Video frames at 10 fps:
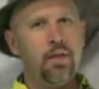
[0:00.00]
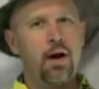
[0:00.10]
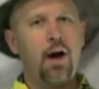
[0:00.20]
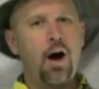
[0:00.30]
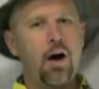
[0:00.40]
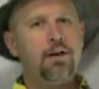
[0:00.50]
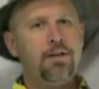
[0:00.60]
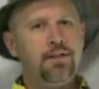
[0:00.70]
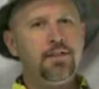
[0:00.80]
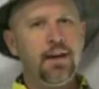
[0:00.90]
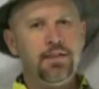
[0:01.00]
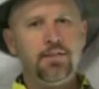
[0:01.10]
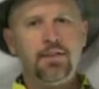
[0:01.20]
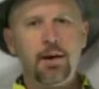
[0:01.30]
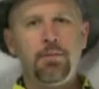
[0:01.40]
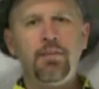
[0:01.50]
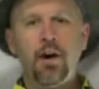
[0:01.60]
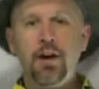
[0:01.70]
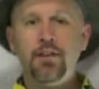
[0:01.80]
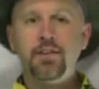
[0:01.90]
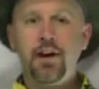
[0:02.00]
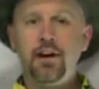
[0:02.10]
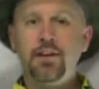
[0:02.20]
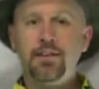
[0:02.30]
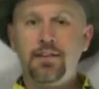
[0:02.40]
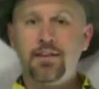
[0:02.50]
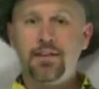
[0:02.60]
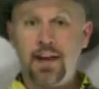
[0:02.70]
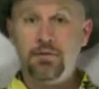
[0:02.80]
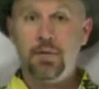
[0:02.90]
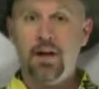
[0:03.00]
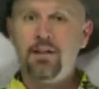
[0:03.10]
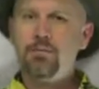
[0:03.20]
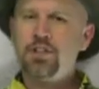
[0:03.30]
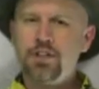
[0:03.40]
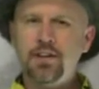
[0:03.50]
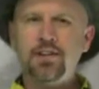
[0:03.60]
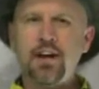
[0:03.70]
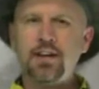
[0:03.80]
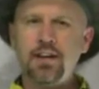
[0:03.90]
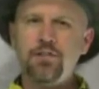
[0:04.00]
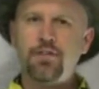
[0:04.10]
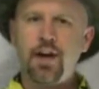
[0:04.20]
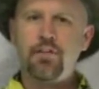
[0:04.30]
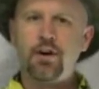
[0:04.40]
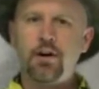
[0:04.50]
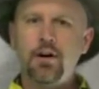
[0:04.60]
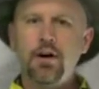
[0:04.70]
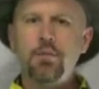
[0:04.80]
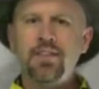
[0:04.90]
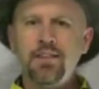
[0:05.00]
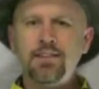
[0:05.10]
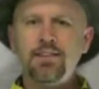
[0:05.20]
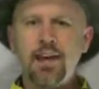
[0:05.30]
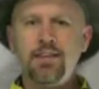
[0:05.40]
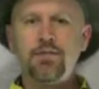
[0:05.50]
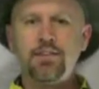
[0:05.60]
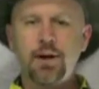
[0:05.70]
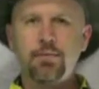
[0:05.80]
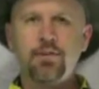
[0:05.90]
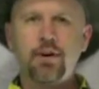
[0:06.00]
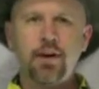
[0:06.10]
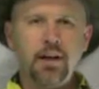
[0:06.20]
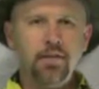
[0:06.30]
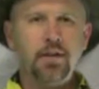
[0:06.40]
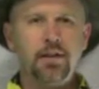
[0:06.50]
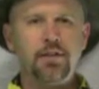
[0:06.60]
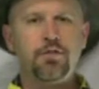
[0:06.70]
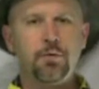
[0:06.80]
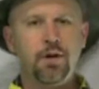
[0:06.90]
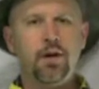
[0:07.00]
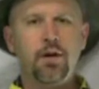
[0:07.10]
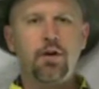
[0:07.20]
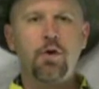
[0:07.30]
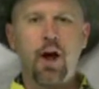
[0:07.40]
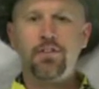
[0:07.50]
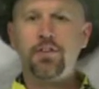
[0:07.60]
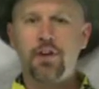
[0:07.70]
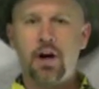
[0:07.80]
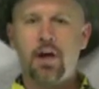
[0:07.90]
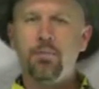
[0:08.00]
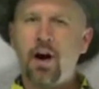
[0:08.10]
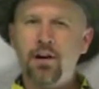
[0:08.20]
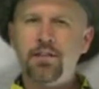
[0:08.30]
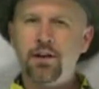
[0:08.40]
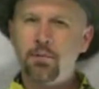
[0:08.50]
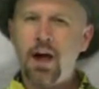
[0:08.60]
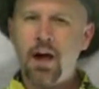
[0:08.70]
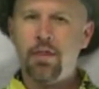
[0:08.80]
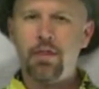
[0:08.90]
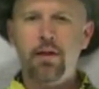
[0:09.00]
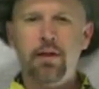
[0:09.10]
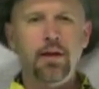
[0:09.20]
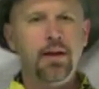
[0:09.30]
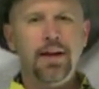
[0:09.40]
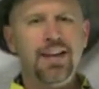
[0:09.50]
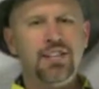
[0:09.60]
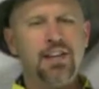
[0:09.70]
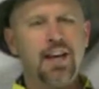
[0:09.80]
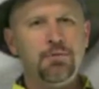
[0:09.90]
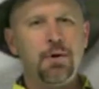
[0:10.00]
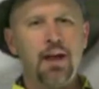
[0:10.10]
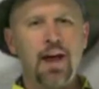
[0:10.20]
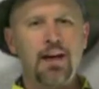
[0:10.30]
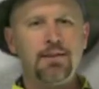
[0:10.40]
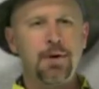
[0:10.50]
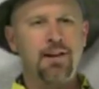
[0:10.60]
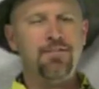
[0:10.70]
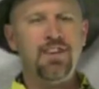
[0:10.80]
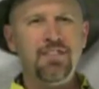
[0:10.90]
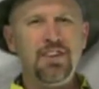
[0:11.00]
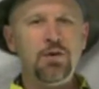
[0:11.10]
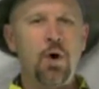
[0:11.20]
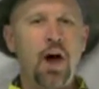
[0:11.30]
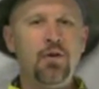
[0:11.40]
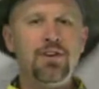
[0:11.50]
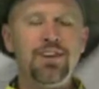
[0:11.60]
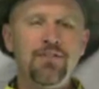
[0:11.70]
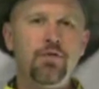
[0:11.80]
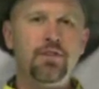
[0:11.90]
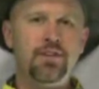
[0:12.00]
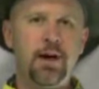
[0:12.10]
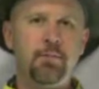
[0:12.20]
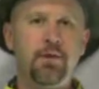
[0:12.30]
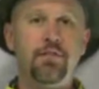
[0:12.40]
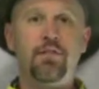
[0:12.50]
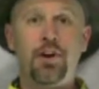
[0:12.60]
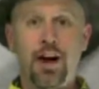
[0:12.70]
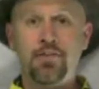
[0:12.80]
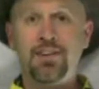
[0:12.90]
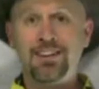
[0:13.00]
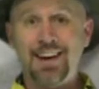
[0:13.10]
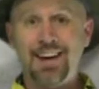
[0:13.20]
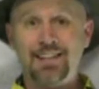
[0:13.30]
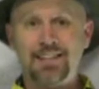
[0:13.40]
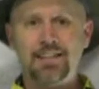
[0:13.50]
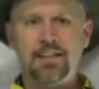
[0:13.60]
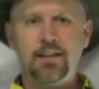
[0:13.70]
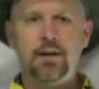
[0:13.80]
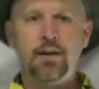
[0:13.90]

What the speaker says: There are different taste receptors on your tongue, taste buds, which can detect each flavor, but these taste receptors are evenly distributed across your tongue and parts of your mouth. Each taste bud has about 50 to 100 different receptors for every taste.